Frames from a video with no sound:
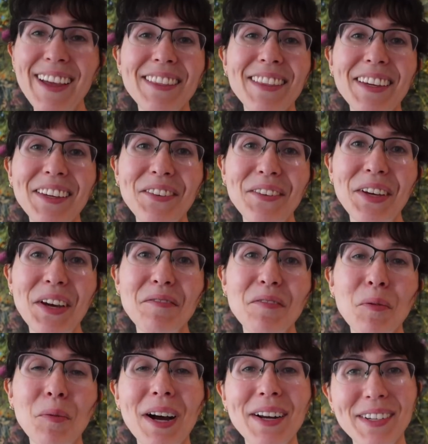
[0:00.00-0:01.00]
Thank you again
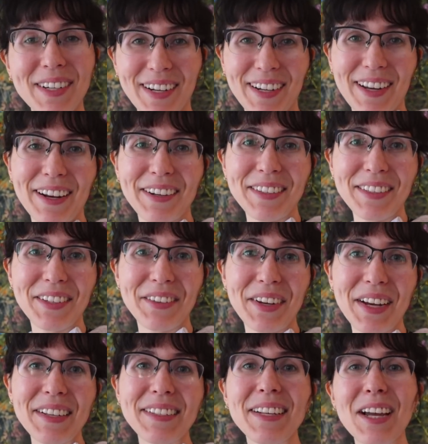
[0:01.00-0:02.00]
for watching and I'll see you
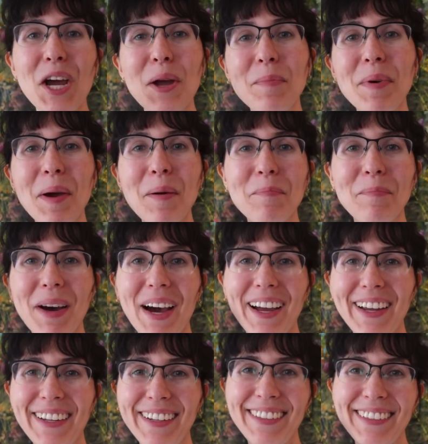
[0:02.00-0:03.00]
next time.
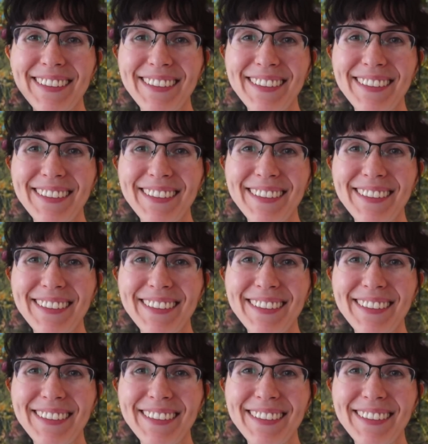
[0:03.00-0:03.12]
Bye.